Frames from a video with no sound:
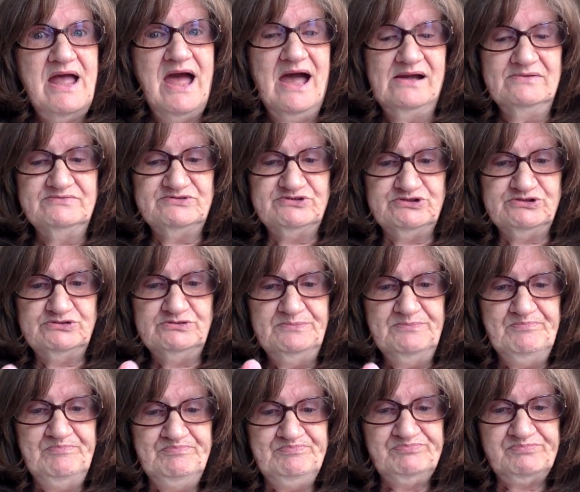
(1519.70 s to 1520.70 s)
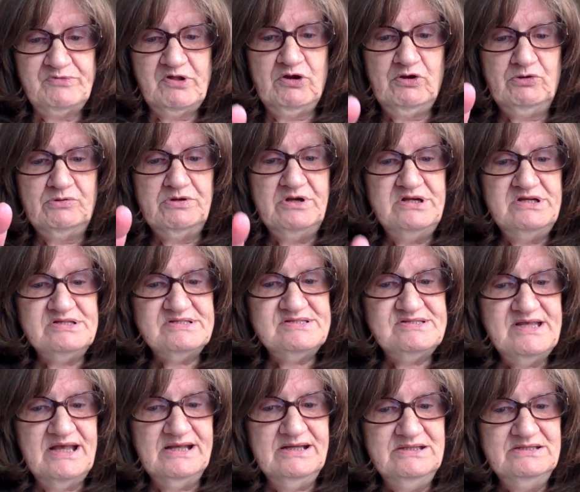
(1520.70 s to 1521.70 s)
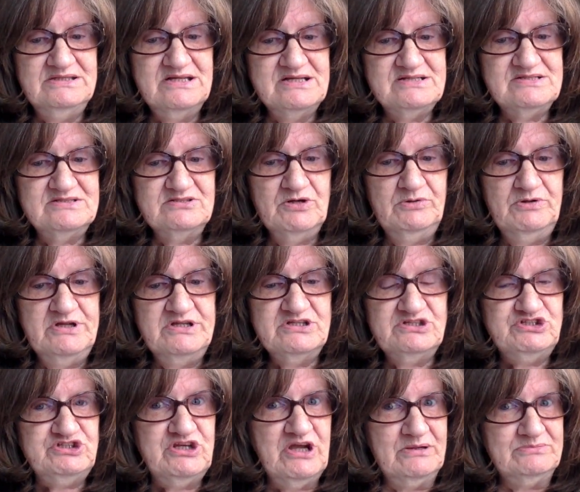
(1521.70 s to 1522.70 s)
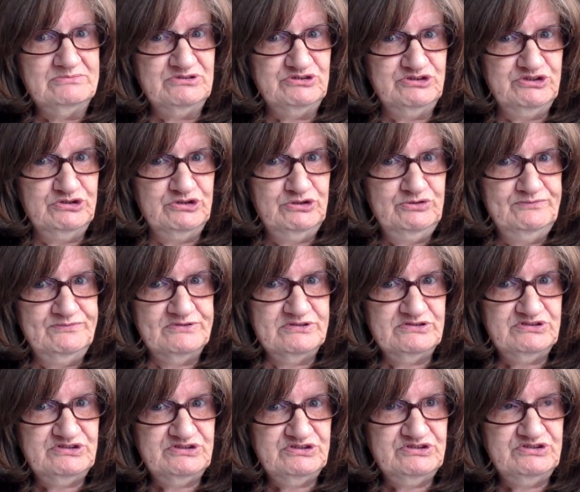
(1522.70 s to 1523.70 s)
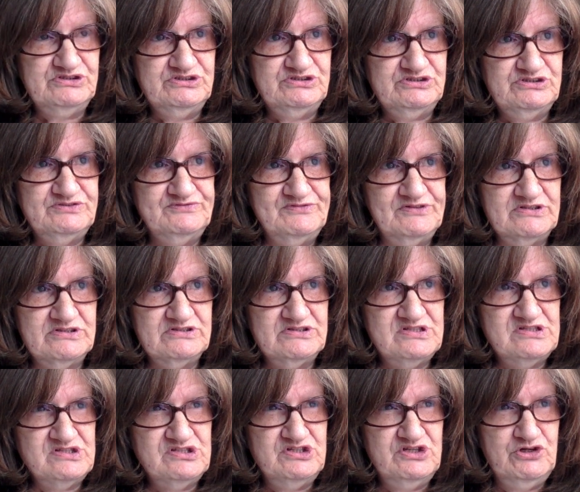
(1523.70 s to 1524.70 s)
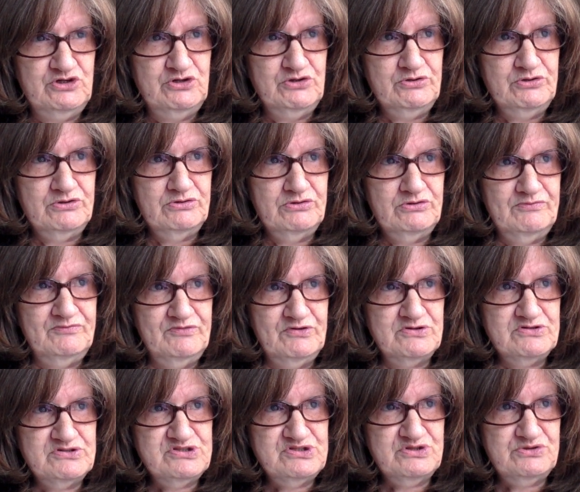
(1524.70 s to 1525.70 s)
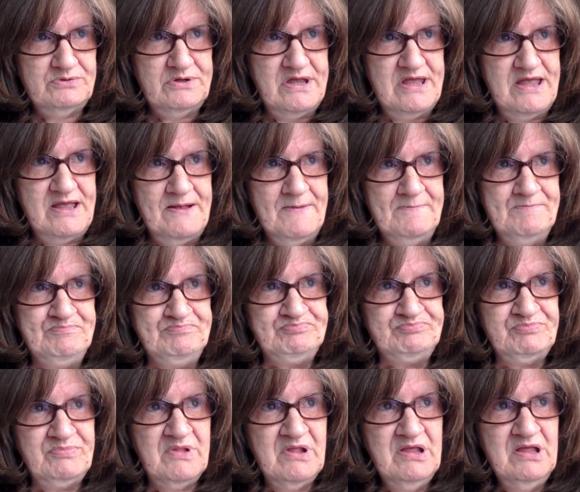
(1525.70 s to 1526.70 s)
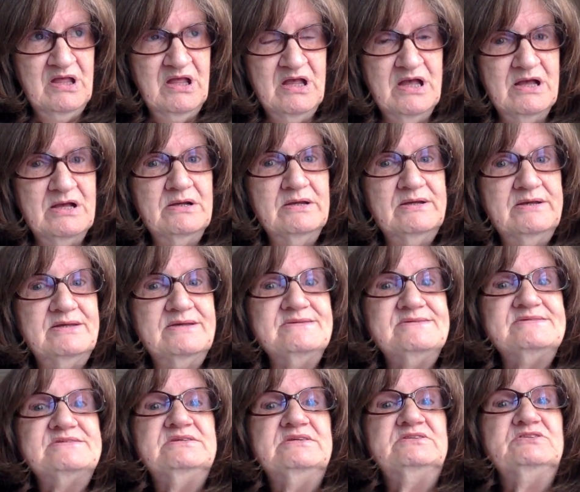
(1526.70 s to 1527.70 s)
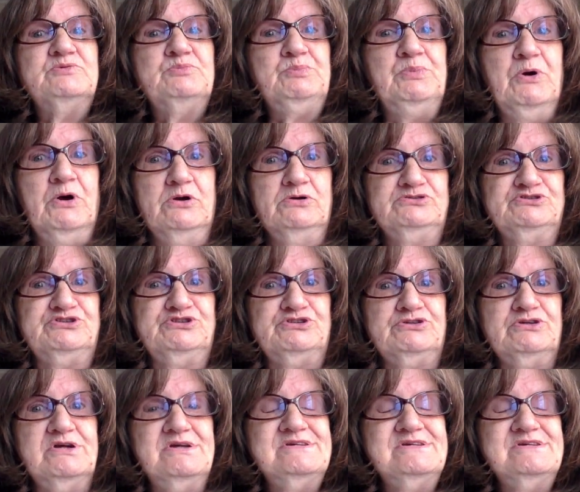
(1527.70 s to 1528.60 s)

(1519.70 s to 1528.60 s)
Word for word: after, according to Second Thessalonians chapter 2, verse, verse 2 or verse 3, is the departure.